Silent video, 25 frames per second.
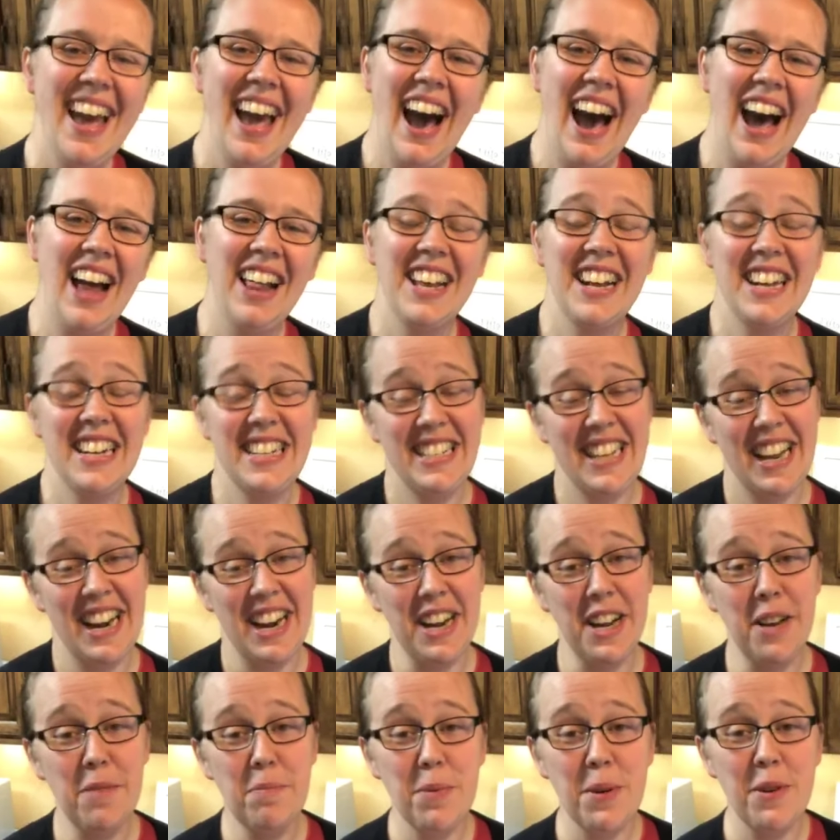Like I said, I
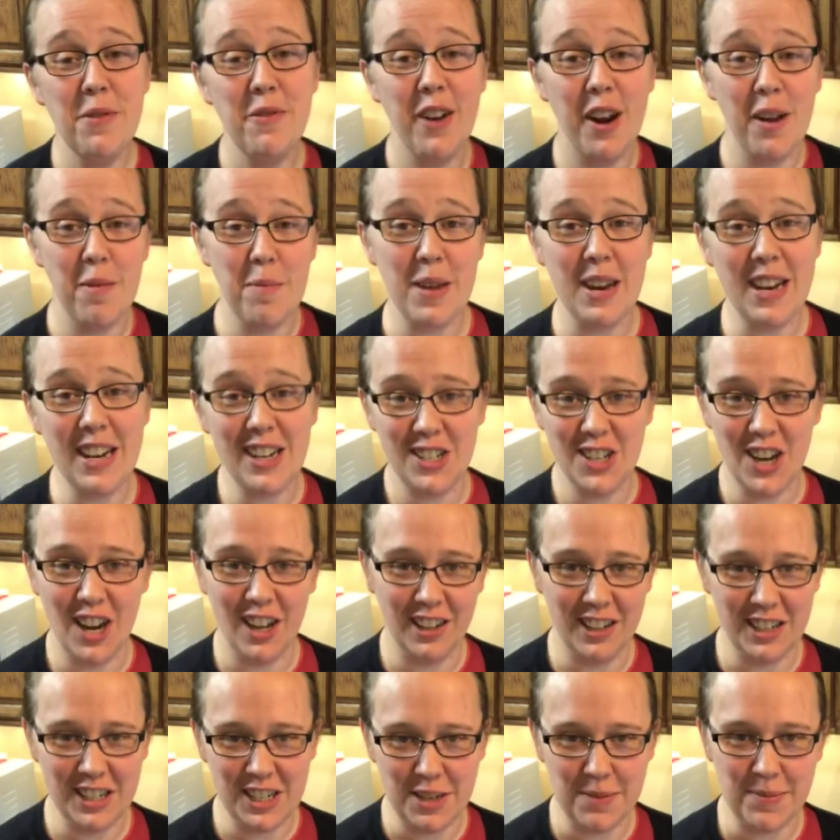didn't put very many
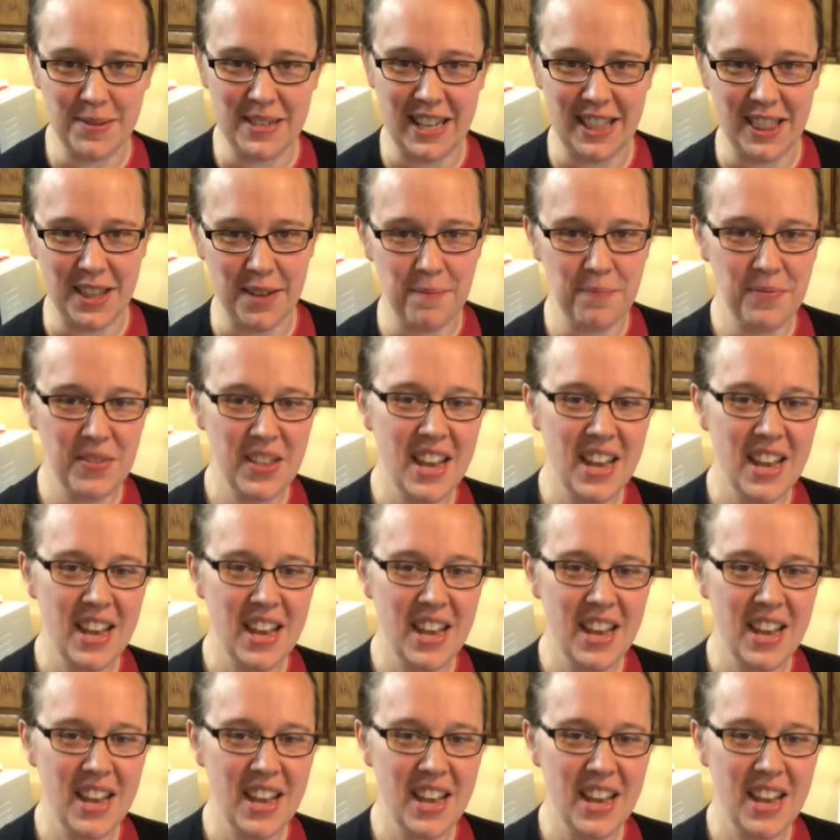chocolate chips in them.